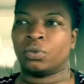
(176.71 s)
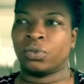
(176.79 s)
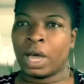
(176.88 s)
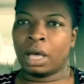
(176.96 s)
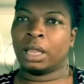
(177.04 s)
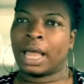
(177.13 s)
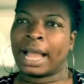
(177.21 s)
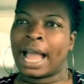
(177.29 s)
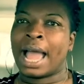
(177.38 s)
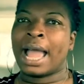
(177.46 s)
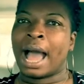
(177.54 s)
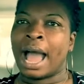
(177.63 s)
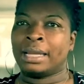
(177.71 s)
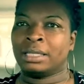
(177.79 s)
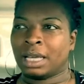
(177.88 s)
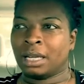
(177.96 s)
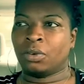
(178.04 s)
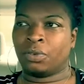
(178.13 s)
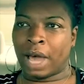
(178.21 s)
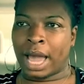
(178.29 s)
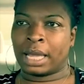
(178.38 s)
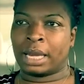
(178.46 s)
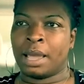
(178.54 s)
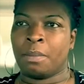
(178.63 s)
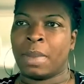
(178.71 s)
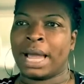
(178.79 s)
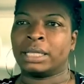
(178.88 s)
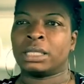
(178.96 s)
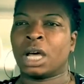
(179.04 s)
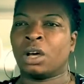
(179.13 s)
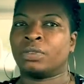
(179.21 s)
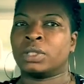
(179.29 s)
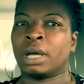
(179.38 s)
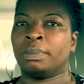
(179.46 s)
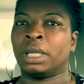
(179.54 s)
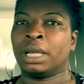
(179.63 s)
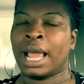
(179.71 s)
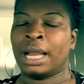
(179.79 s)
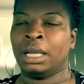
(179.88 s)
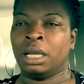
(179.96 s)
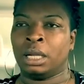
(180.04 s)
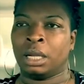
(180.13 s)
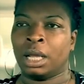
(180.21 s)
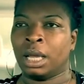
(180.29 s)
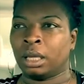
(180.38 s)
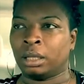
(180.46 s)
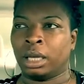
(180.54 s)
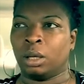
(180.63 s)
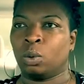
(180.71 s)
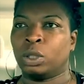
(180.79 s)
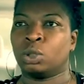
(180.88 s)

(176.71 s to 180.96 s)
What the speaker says: felt like I identified in myself, something that needed healing, which